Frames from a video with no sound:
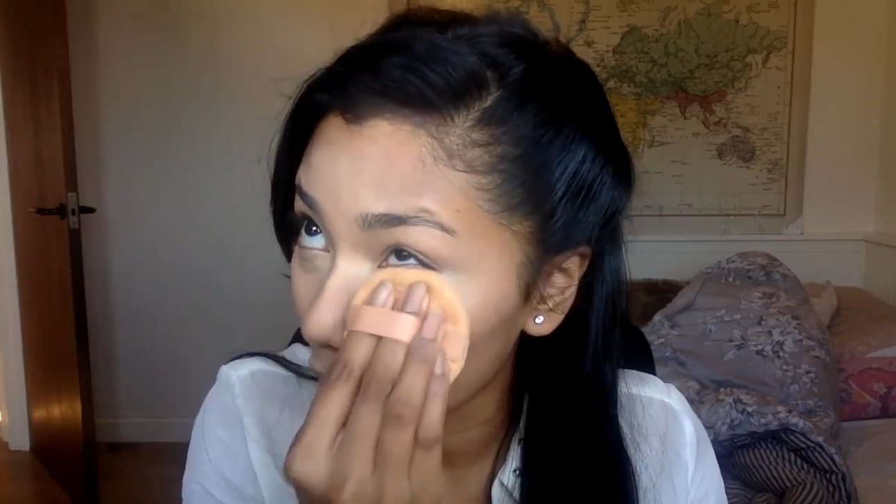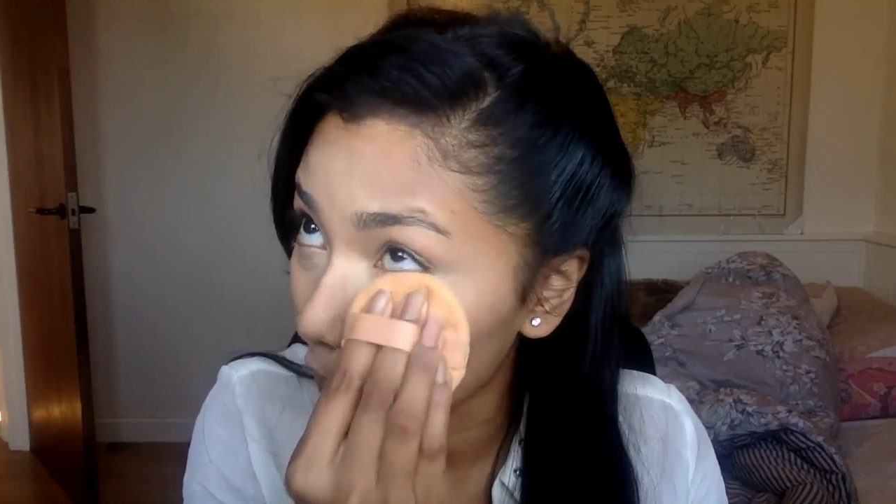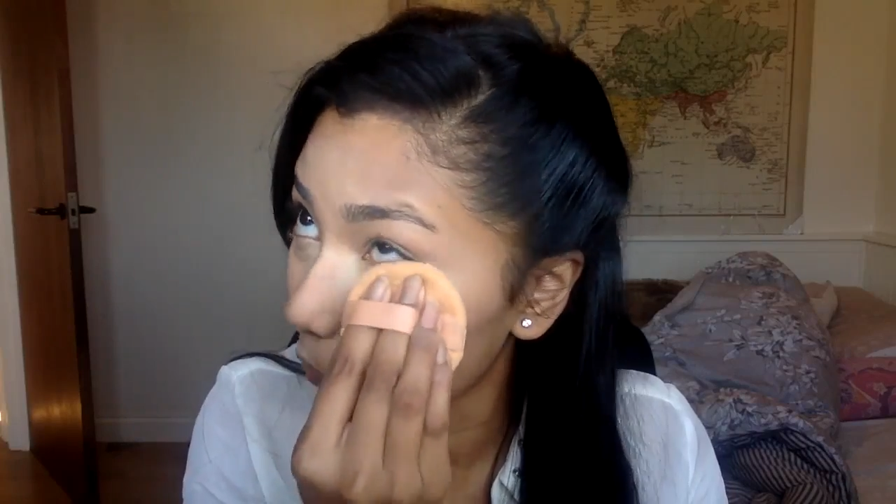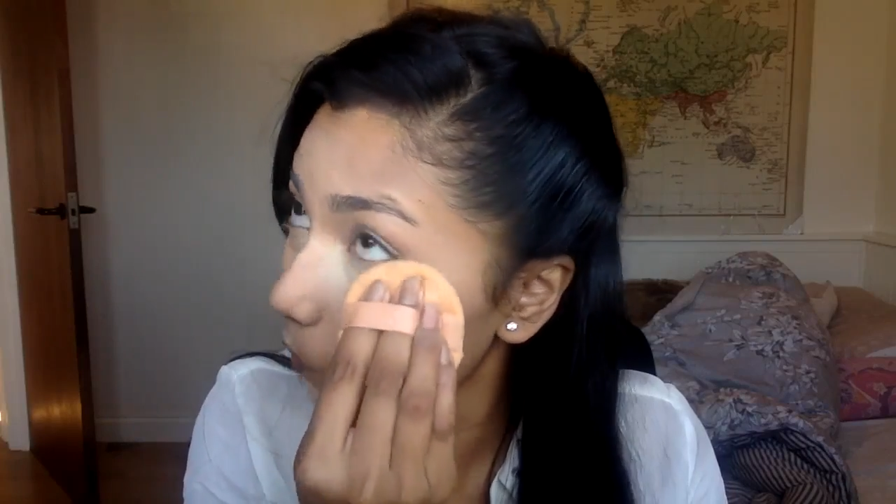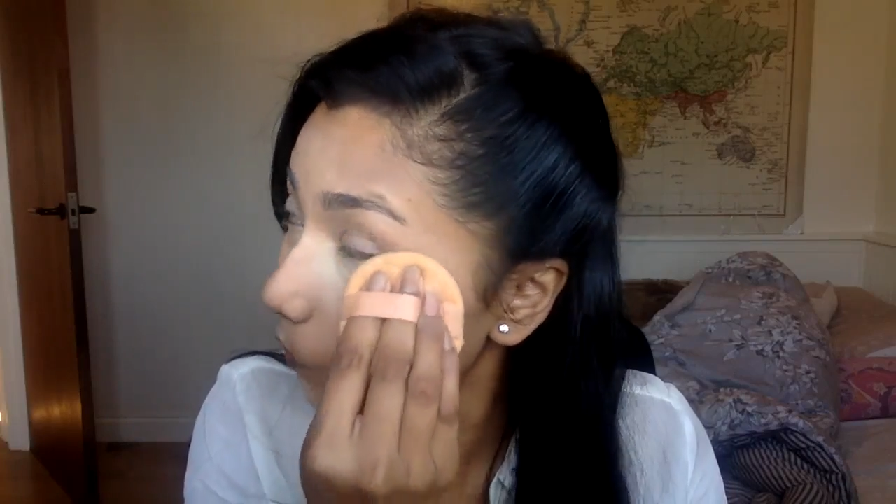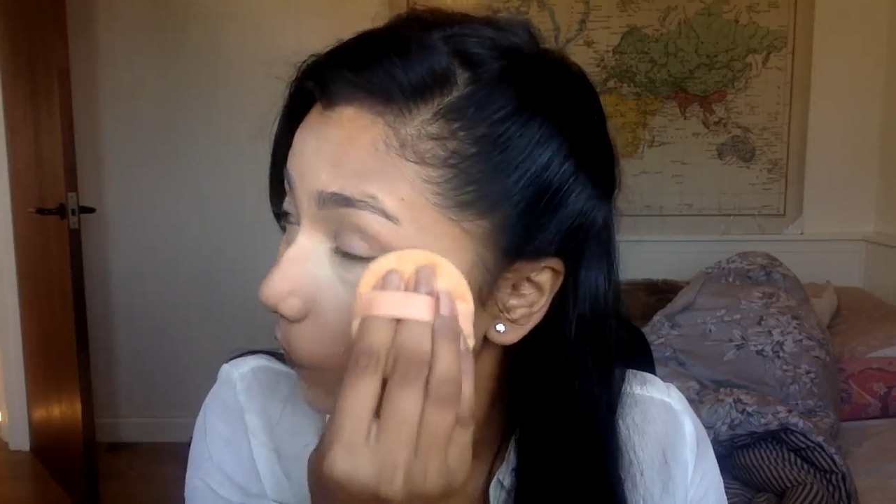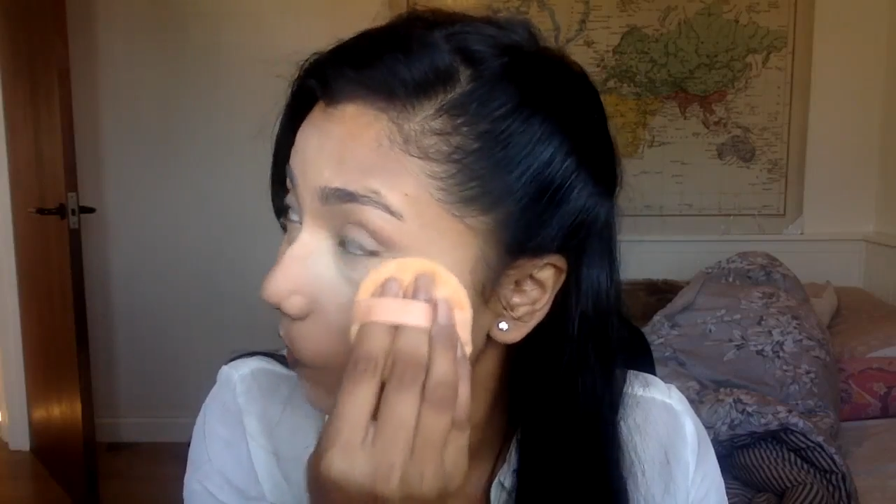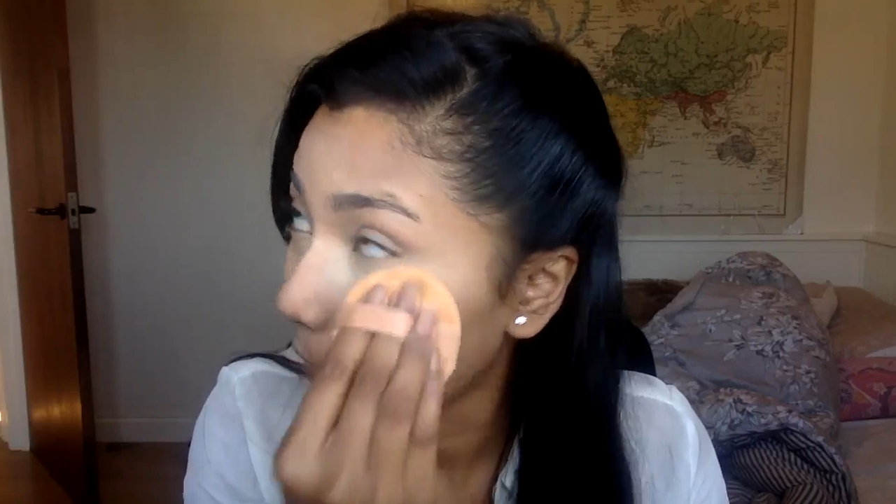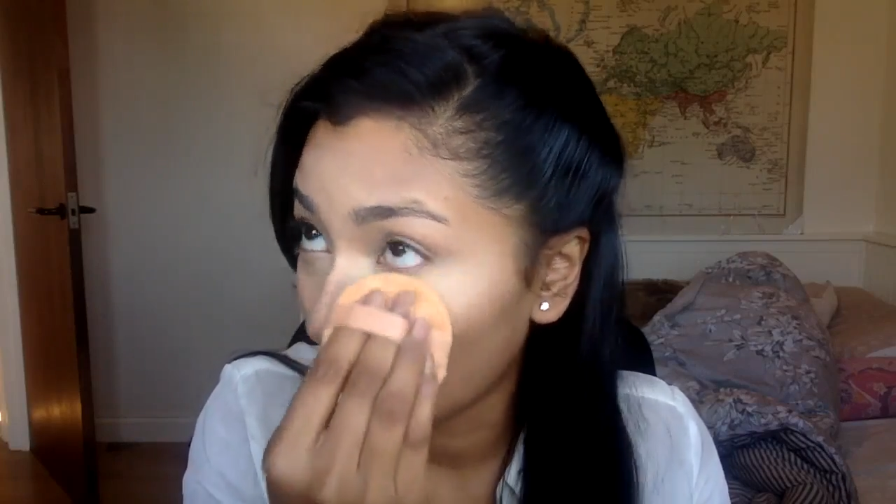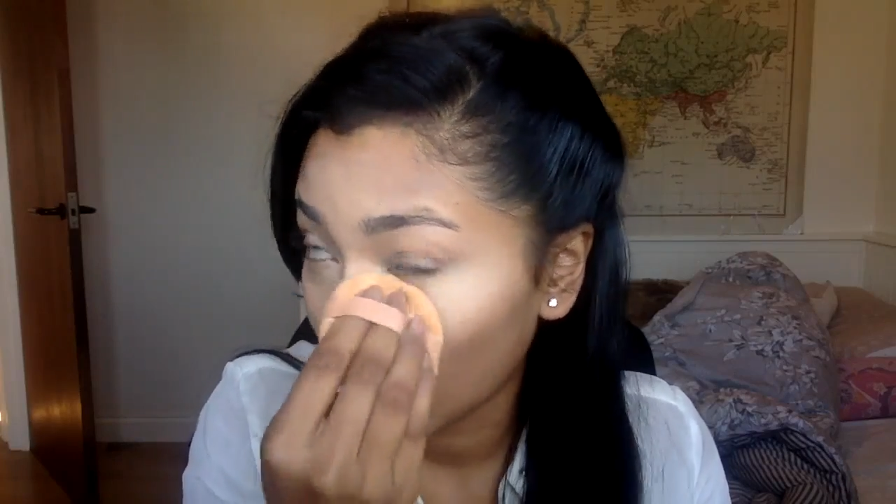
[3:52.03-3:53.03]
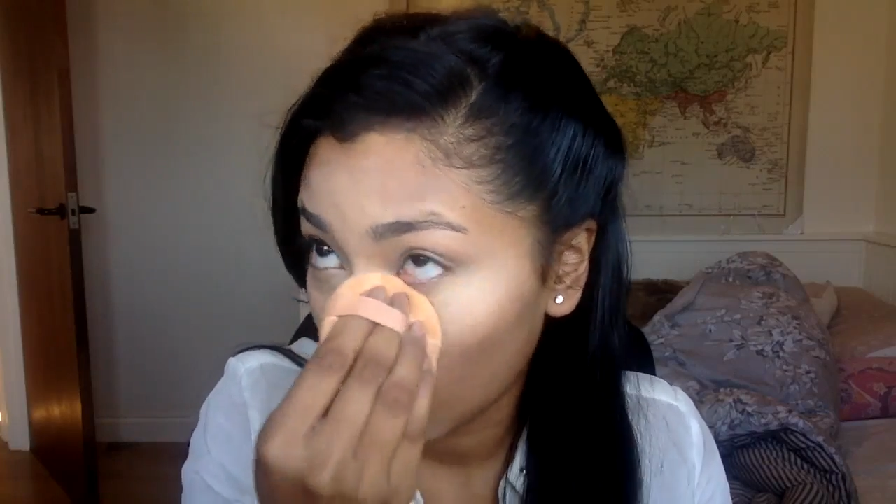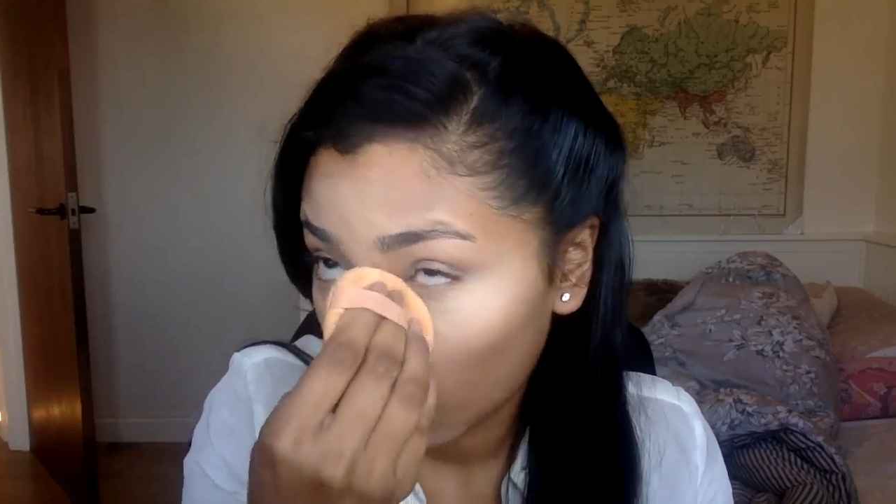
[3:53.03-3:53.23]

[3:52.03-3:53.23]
Here I'm using the